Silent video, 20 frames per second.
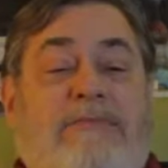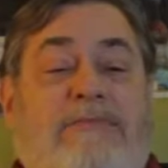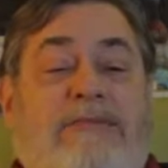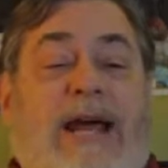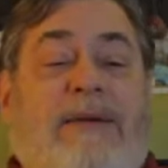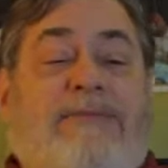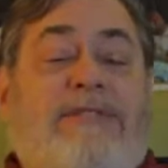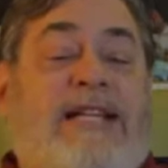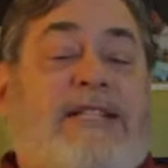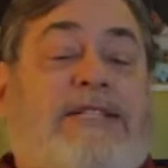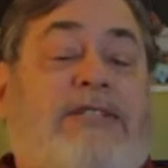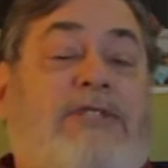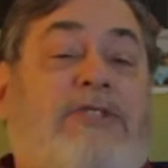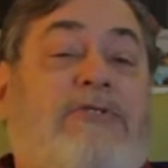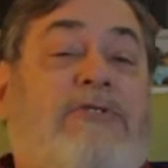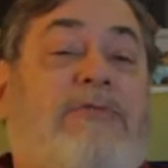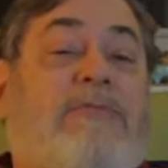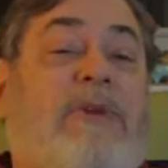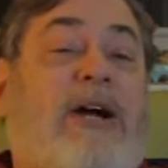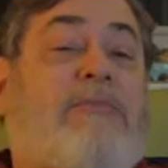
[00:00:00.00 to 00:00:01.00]
Perhaps that's to
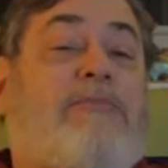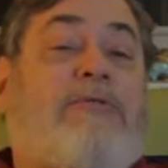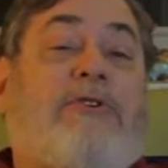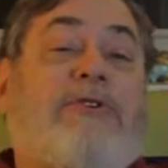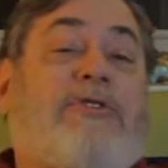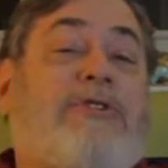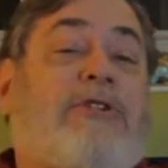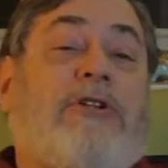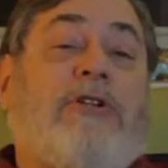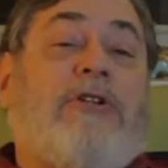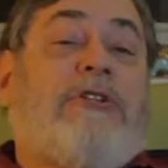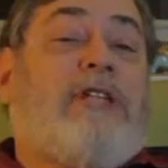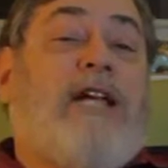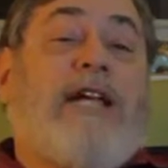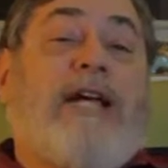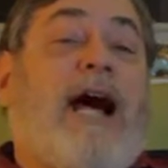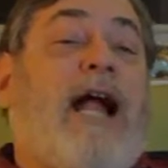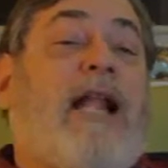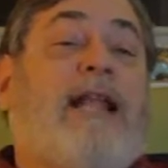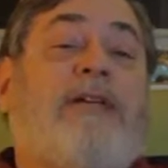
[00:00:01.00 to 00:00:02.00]
do with my personal
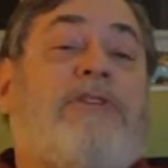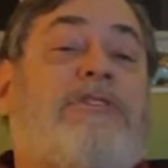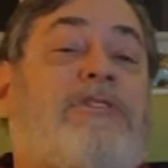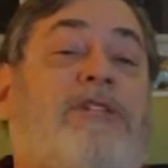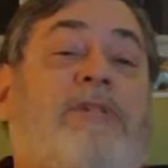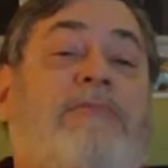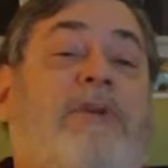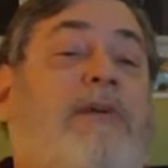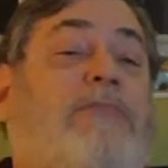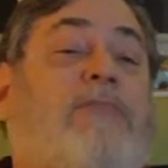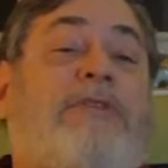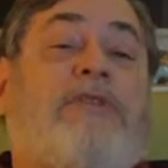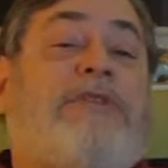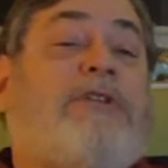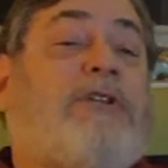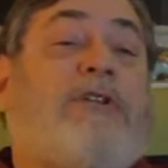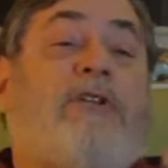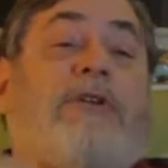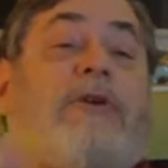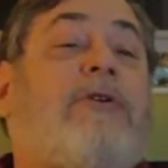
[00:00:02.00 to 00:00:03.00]
psychology, my
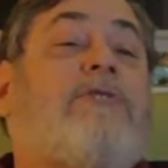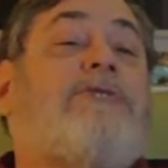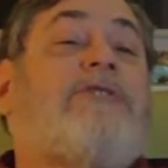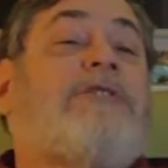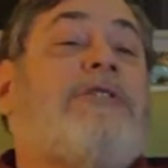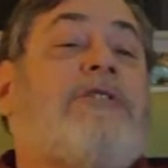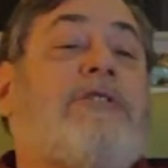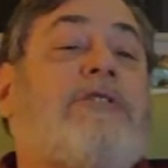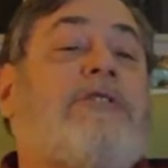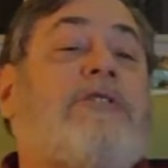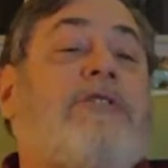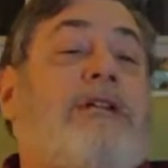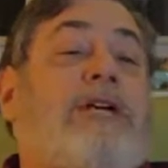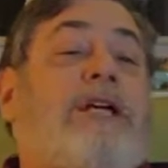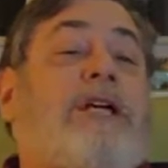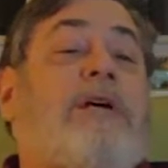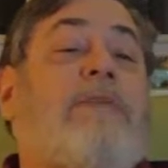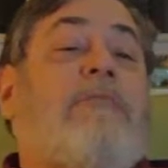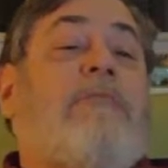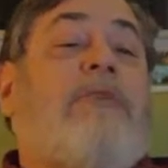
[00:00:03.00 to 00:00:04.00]
personal neurosis,
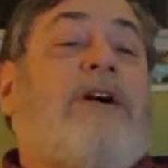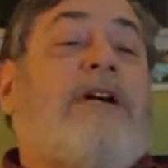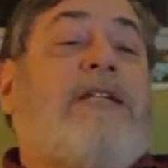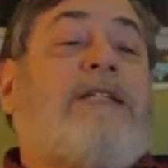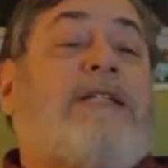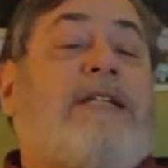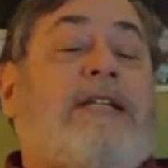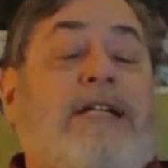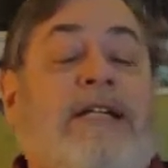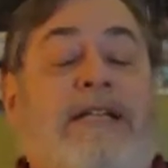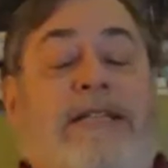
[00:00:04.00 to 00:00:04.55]
but